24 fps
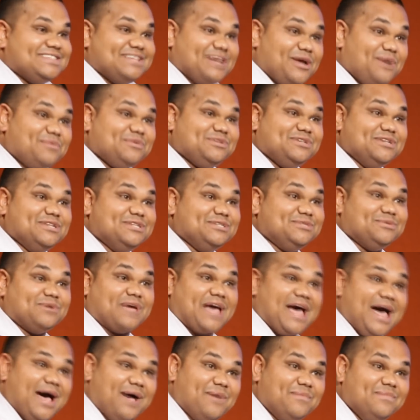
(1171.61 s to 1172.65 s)
the opportunities will
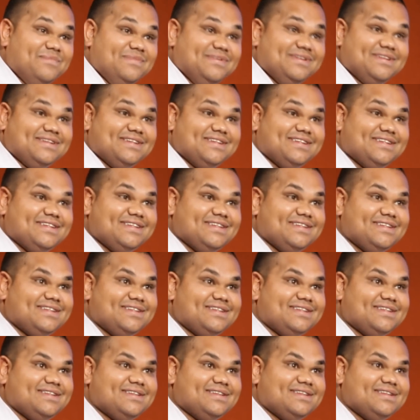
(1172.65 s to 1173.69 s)
come.
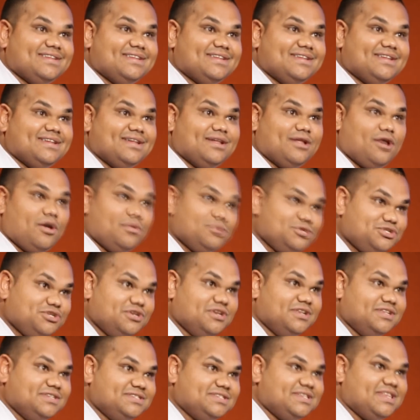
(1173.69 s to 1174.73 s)

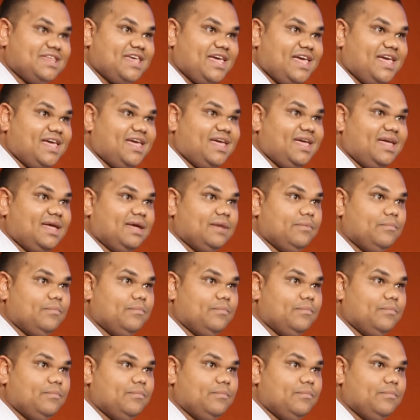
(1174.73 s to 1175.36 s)
Opportunities are there.